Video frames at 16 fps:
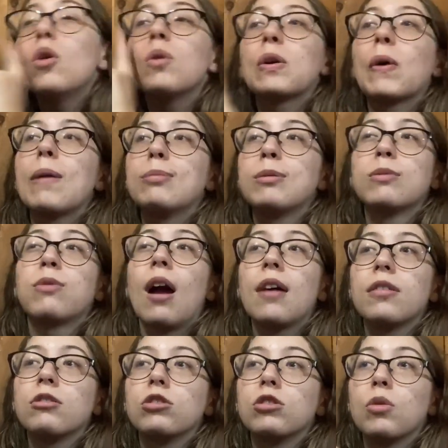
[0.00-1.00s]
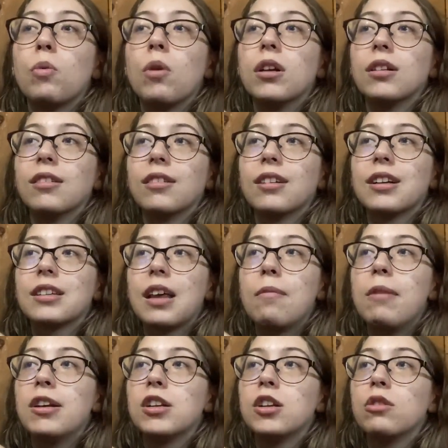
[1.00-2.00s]
Grapes of Wrath is the one. Because I
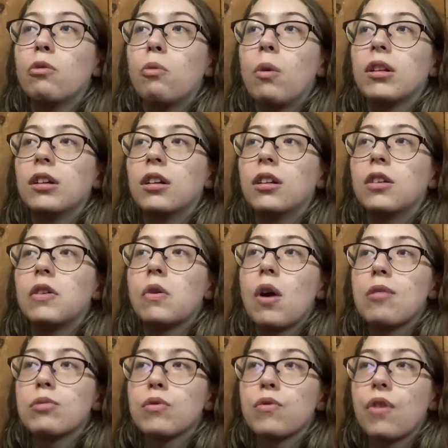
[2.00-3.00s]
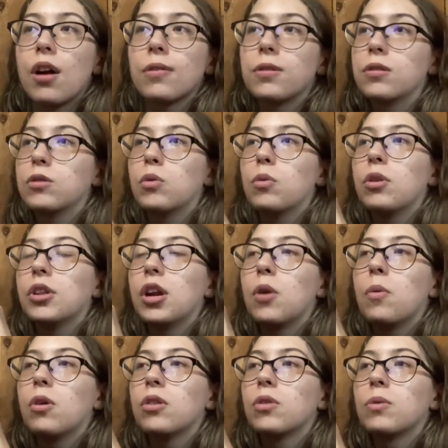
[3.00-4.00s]
mentioned what Grapes of Wrath is the one that I
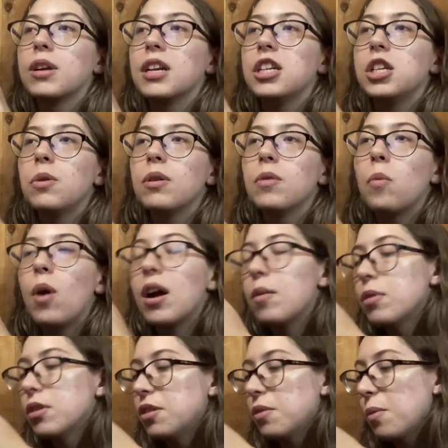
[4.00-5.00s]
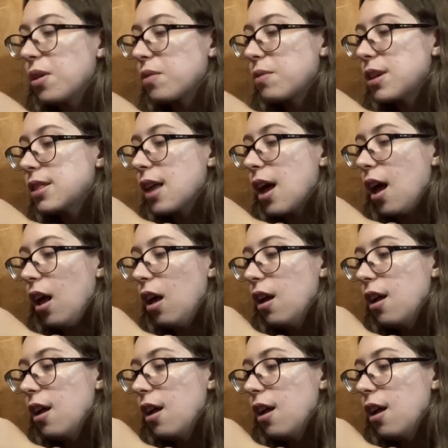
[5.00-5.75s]
wanted to read. And she went, why would you want to read that?